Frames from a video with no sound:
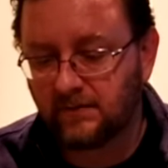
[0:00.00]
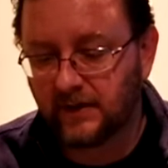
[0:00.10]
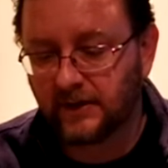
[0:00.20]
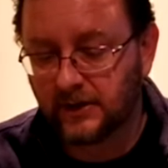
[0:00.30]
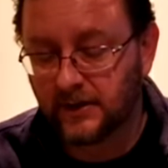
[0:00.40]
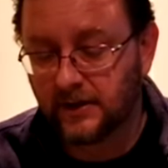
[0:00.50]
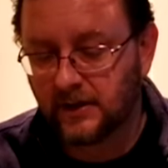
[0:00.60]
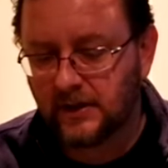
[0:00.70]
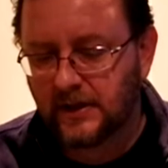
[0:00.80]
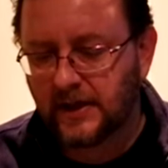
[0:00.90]
very good.
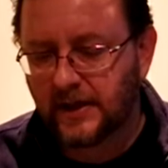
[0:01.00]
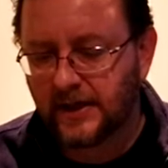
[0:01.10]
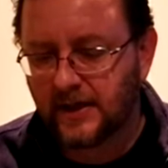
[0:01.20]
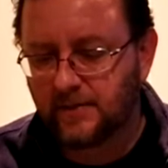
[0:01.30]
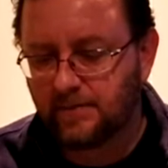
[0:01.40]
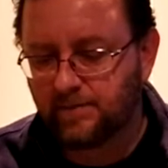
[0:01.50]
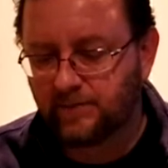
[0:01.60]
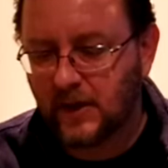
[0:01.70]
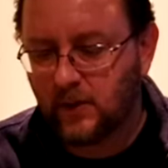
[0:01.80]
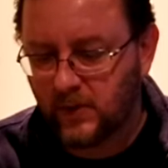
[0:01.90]

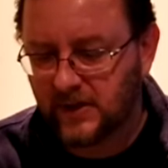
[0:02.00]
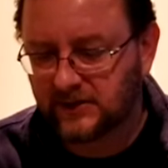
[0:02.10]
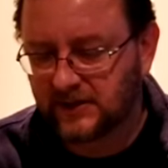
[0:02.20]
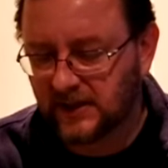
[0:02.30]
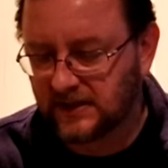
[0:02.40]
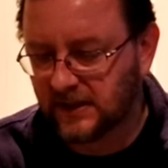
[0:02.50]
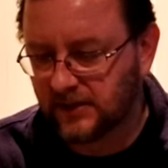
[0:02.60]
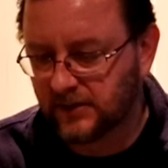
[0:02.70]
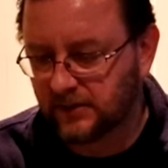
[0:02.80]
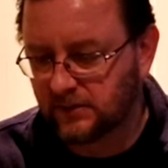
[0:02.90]
What else can I tell
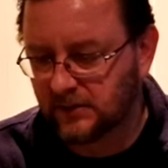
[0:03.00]
you?